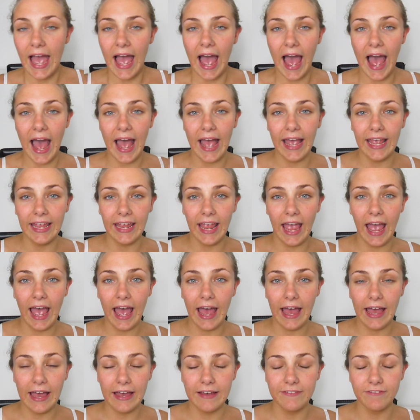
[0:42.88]
I
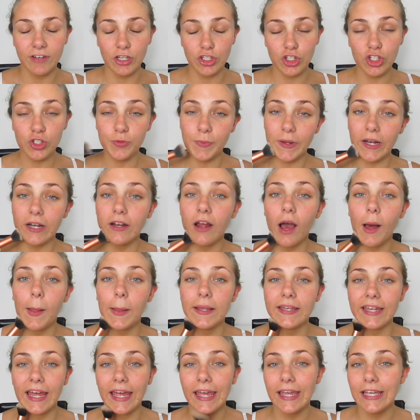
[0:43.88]
have just been on
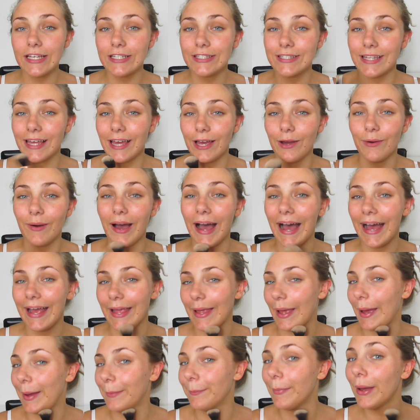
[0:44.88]
holiday, so I
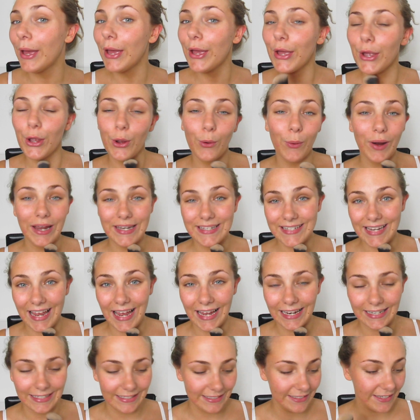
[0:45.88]
am quite
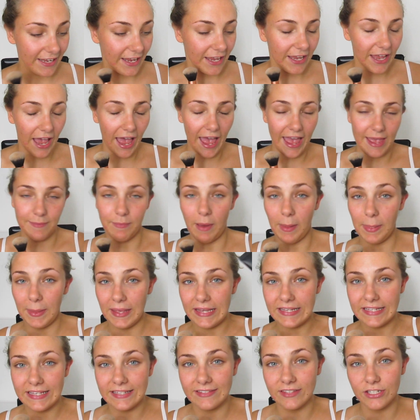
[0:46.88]
tanned, and
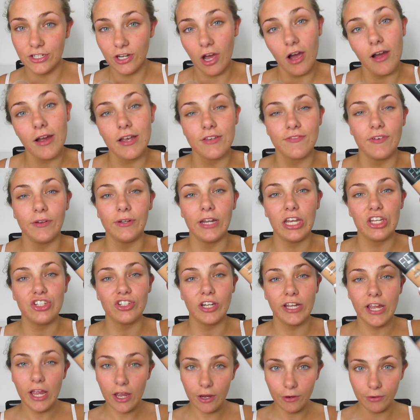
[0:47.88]
this is the darkest foundation
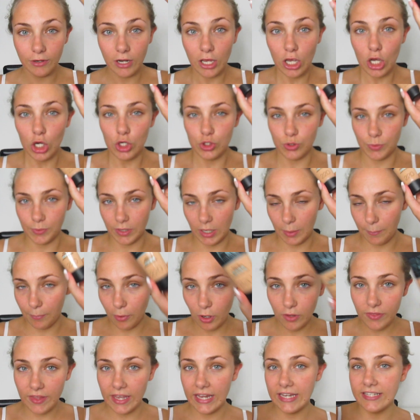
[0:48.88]
I own. So I'm going to
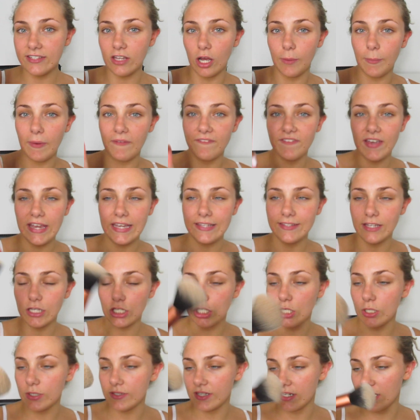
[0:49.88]
put this on my face
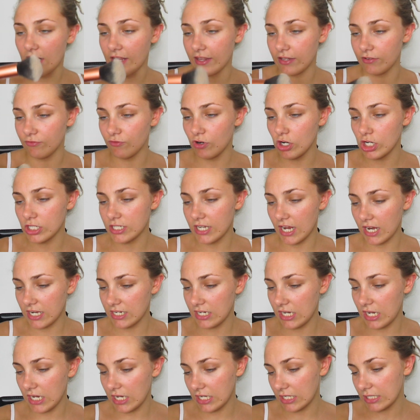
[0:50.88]
using the Real
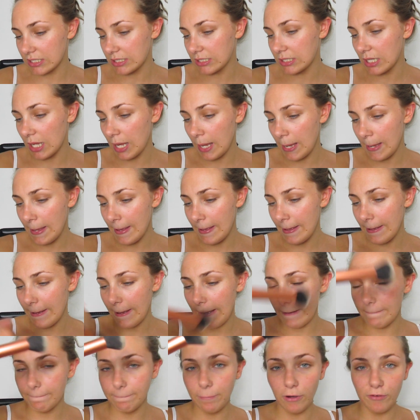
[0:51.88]
Techniques
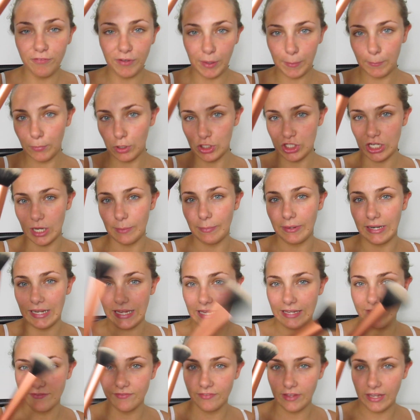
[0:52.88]
buffing brush. I
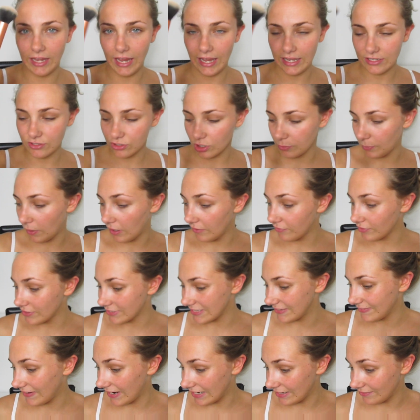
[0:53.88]
believe it has come off
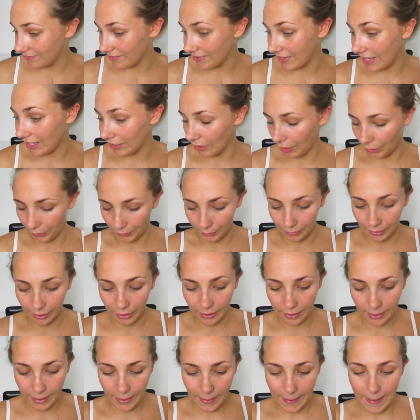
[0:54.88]
because I've had it for that long,
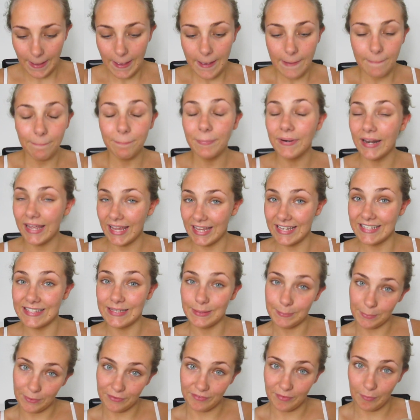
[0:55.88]
but it is
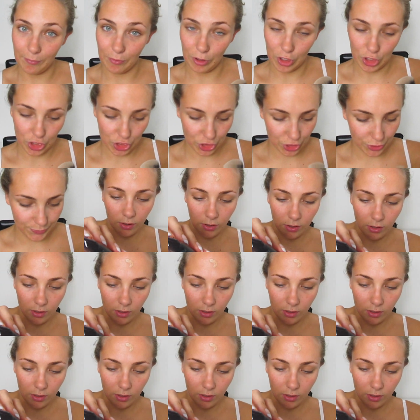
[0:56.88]
the buffing brush.